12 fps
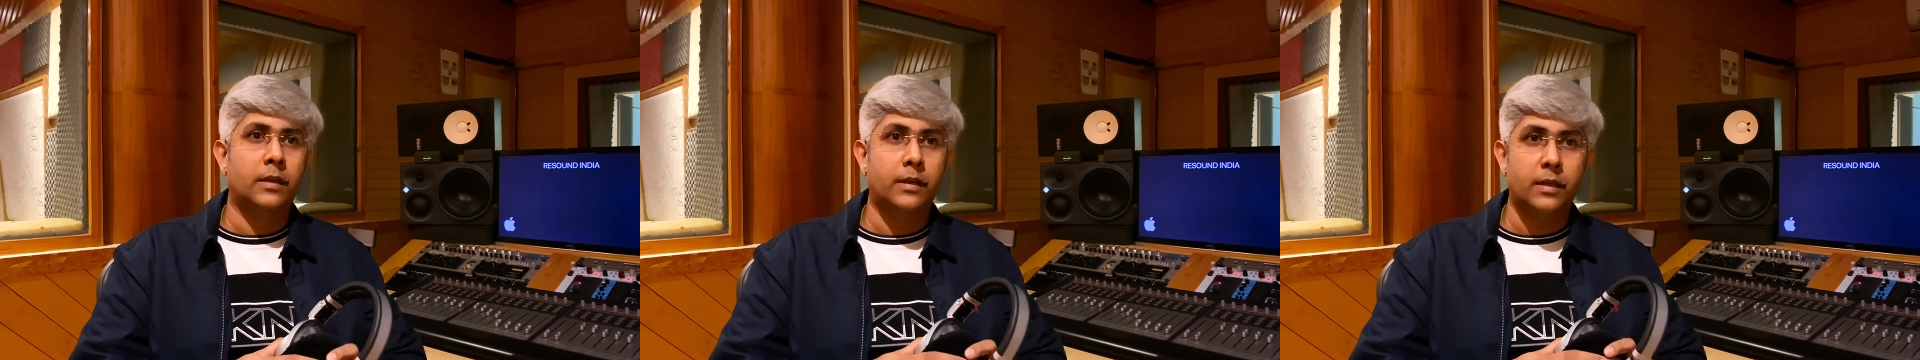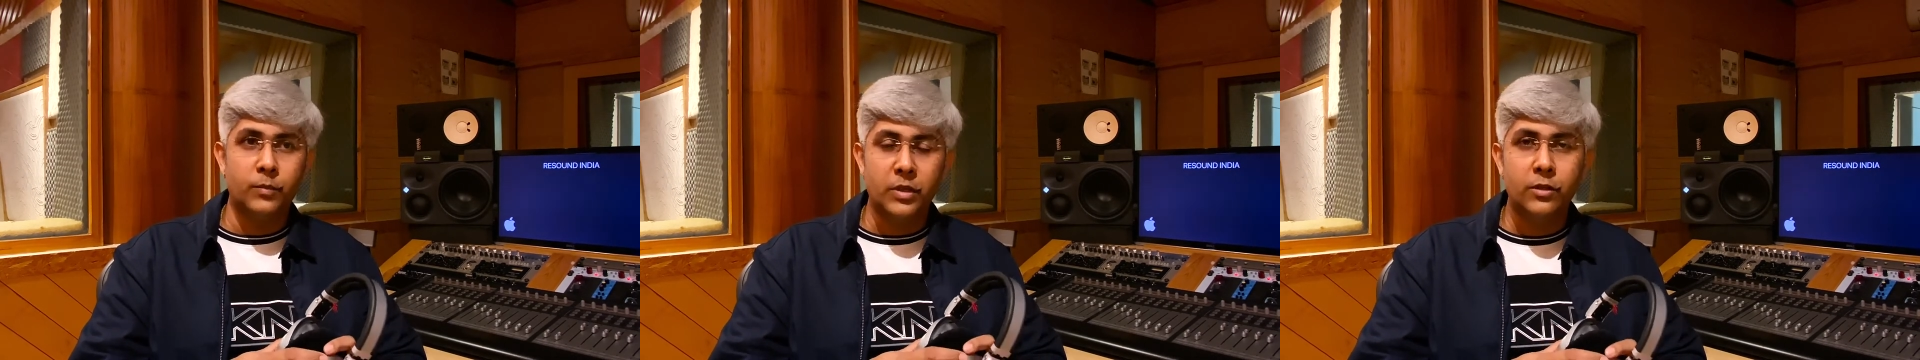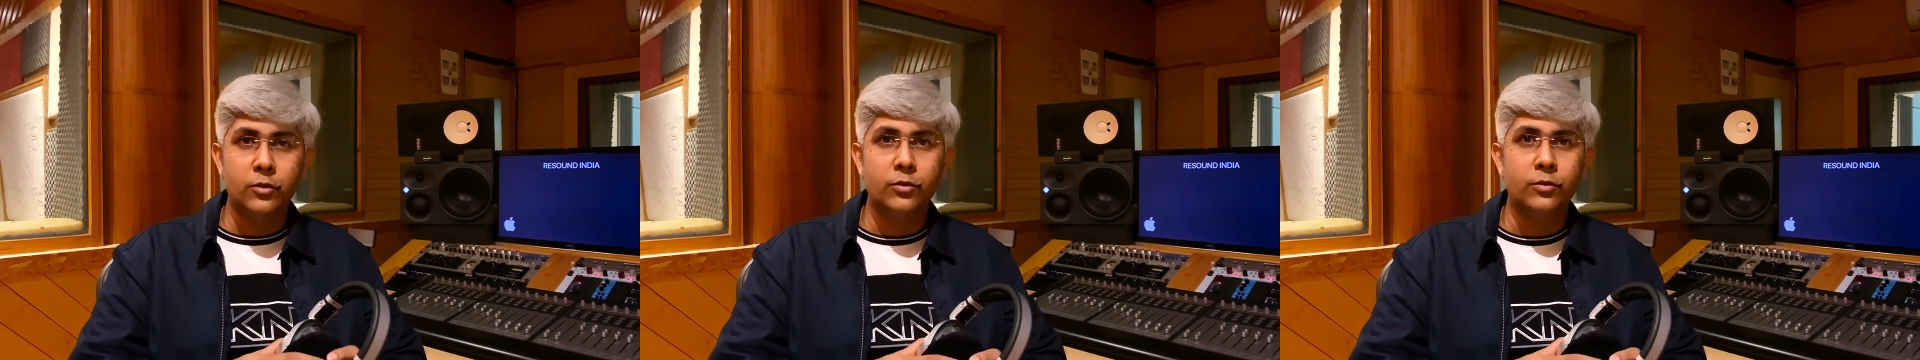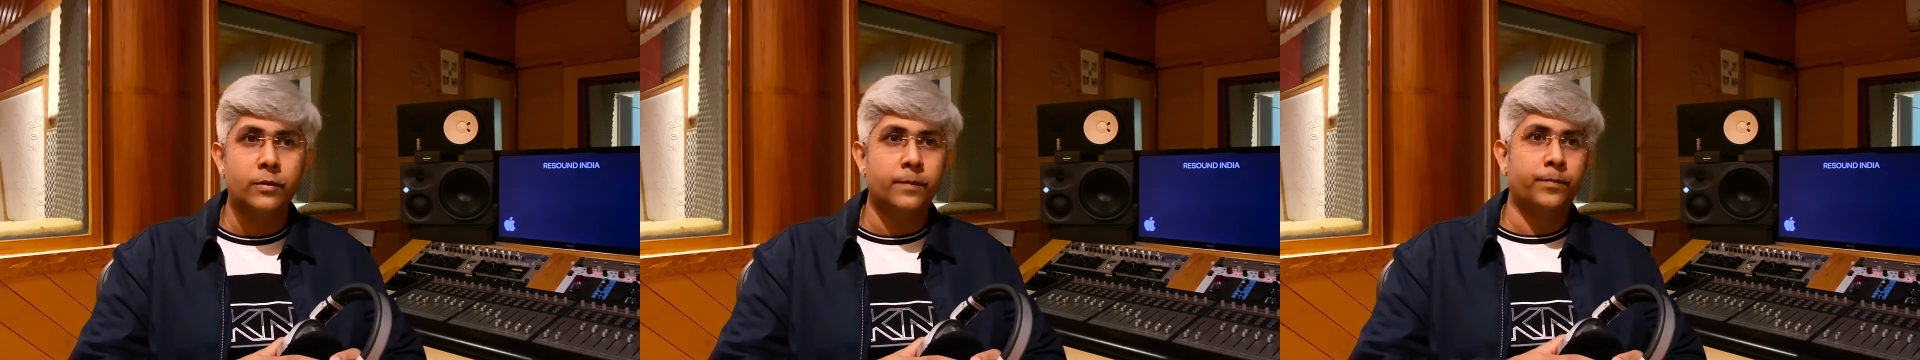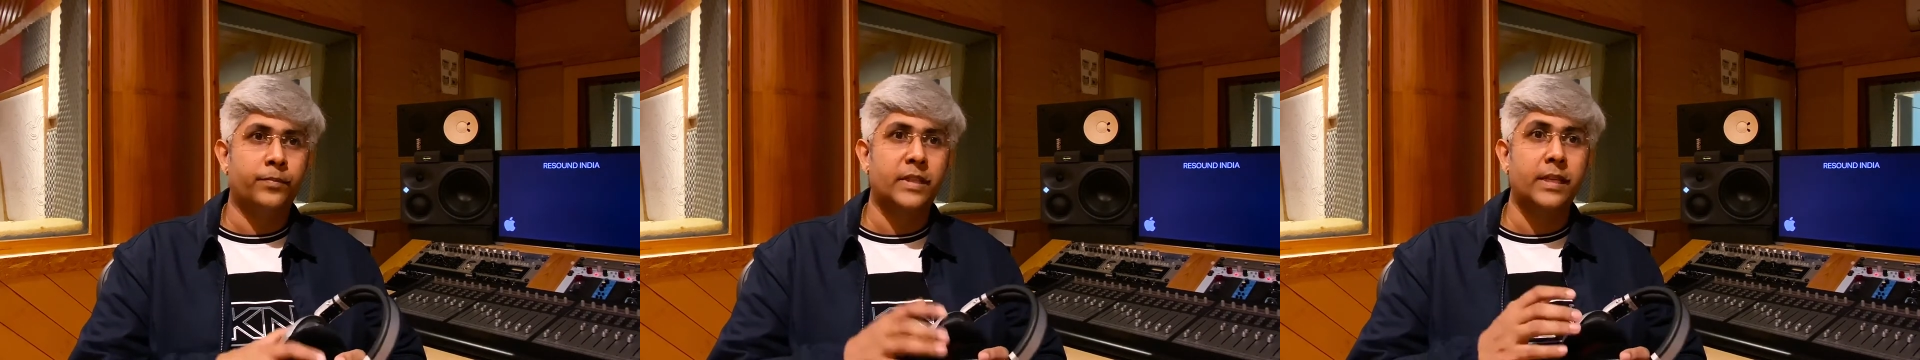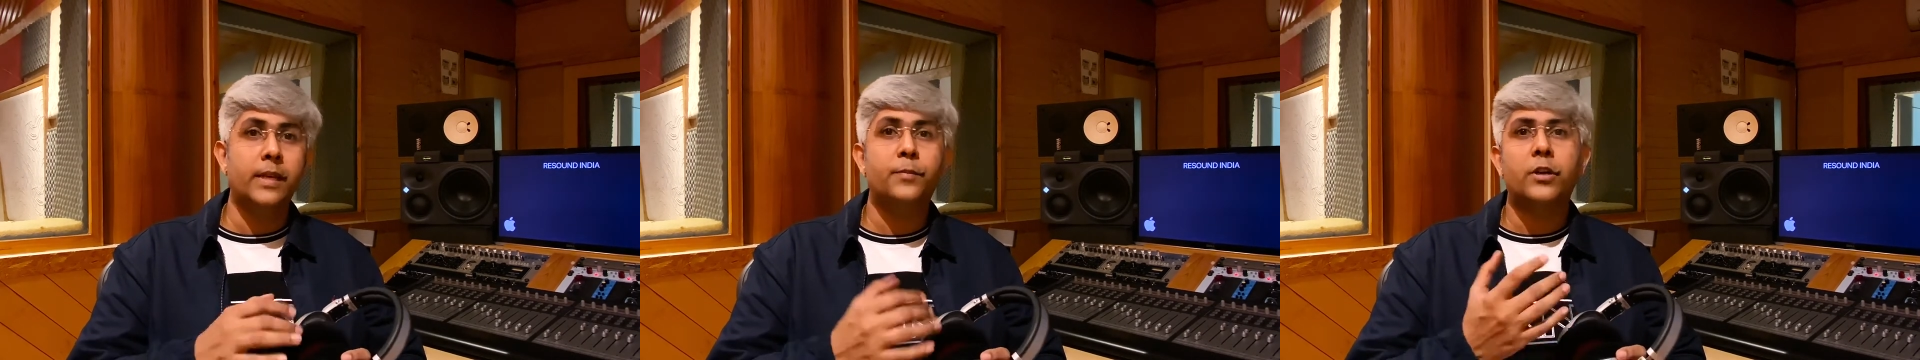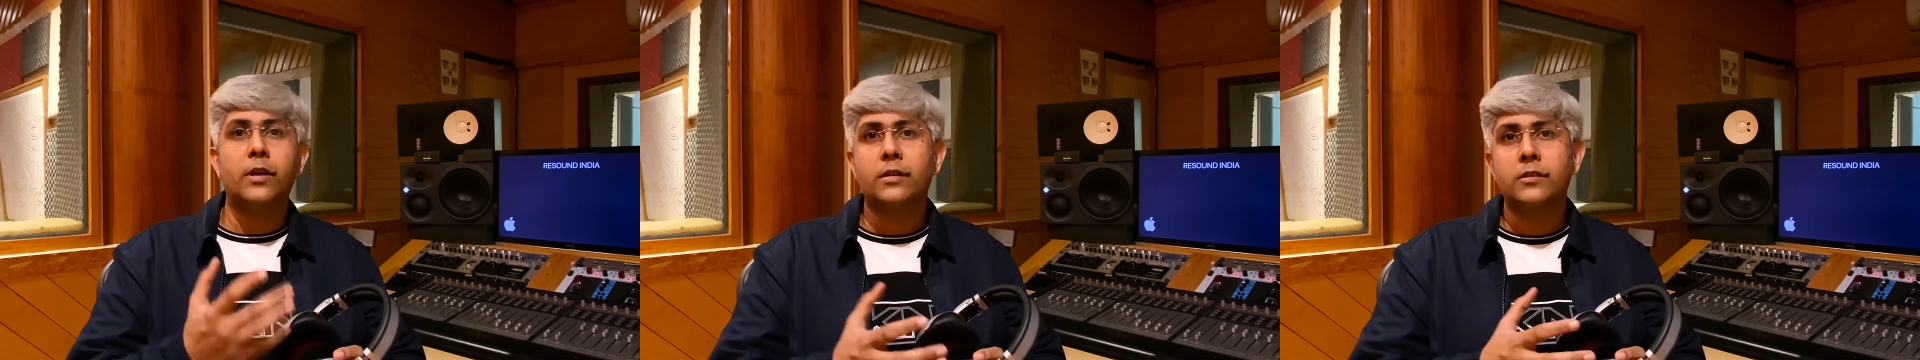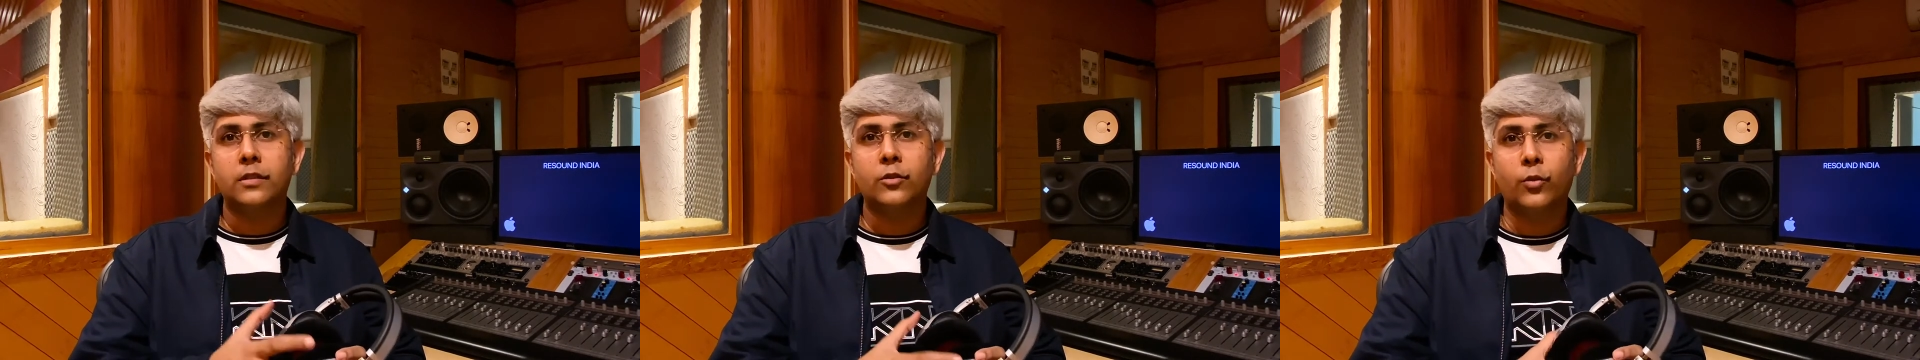Number two, the
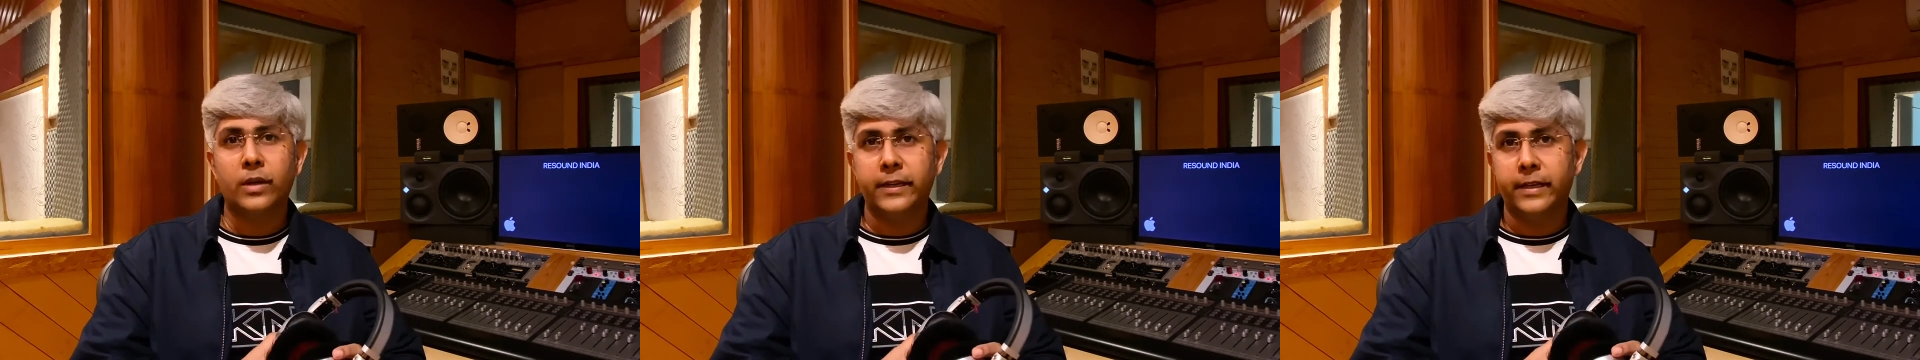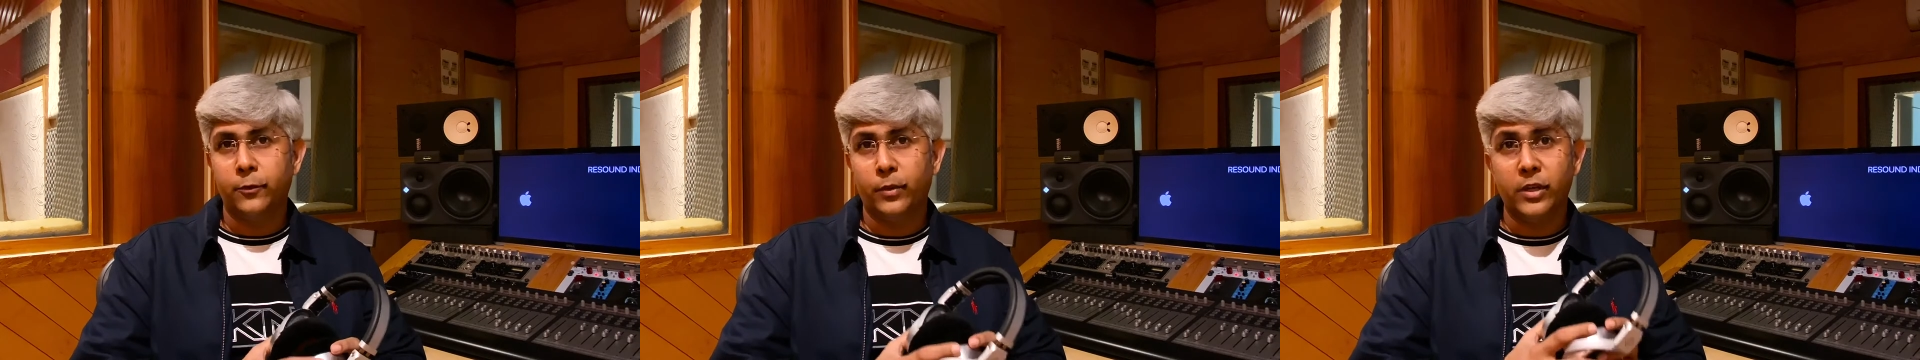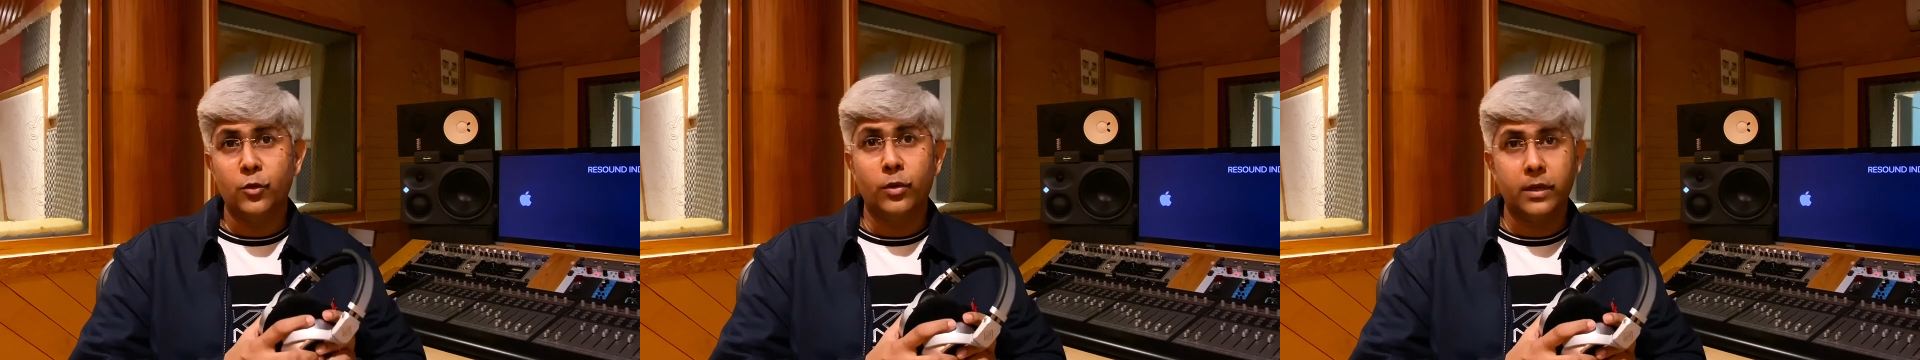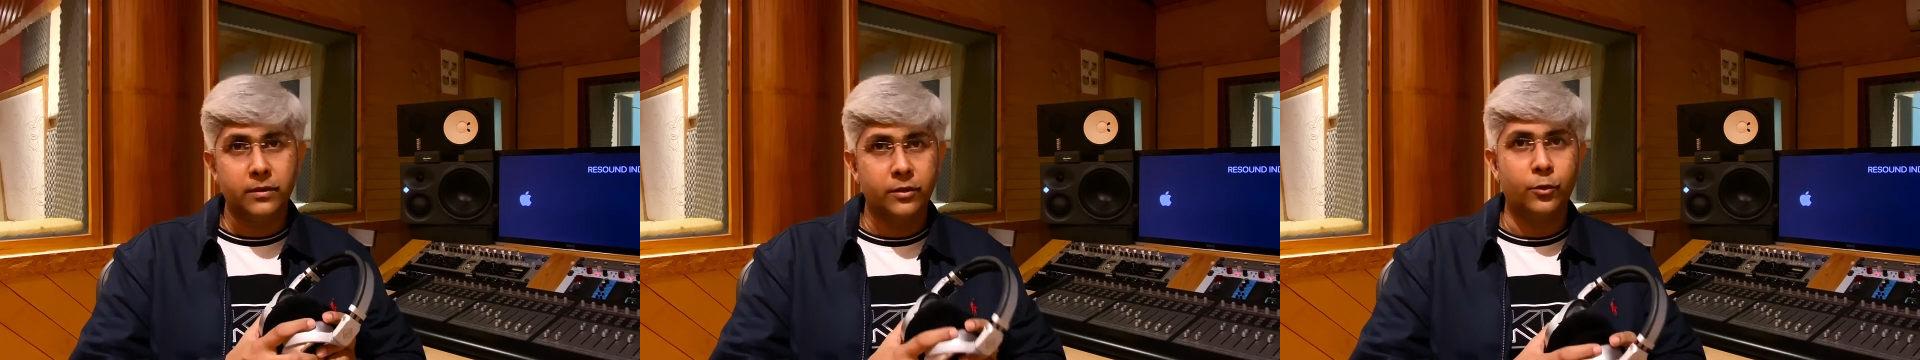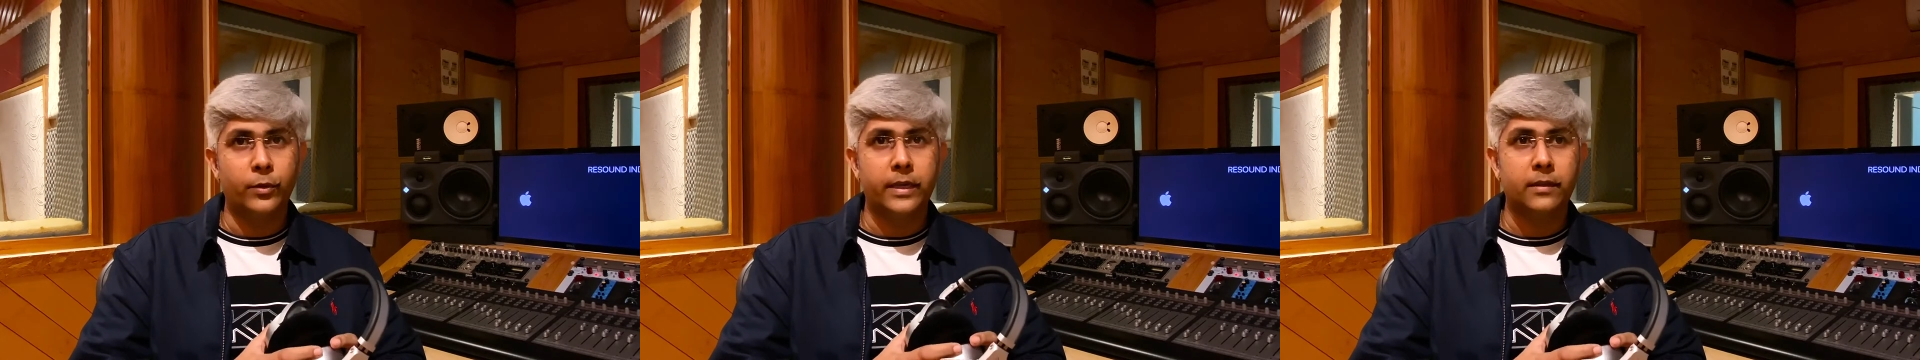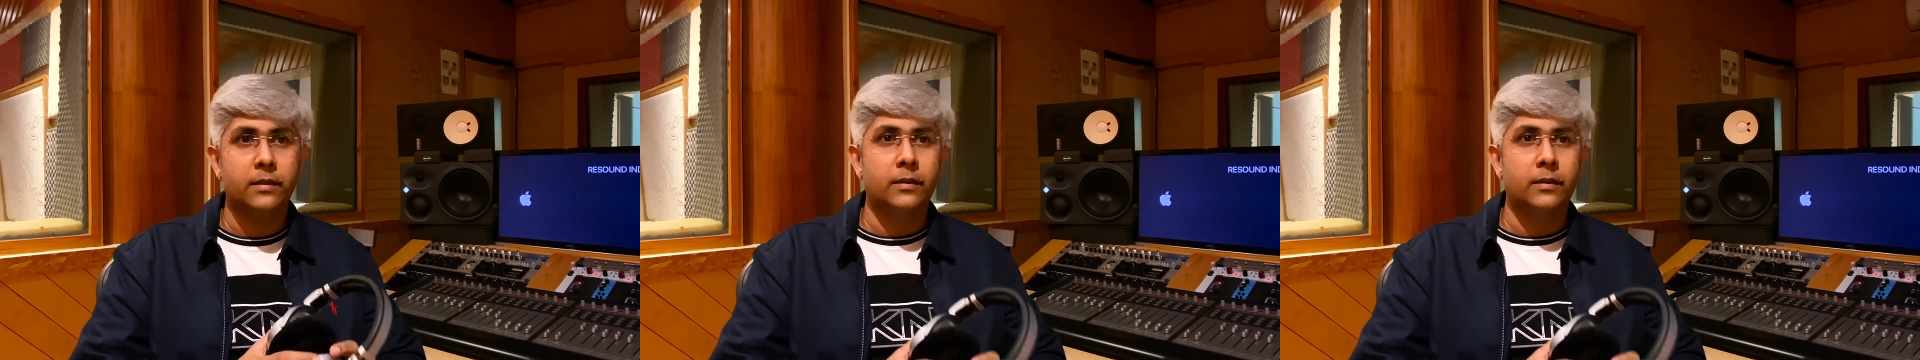reproduction quality when you work through it.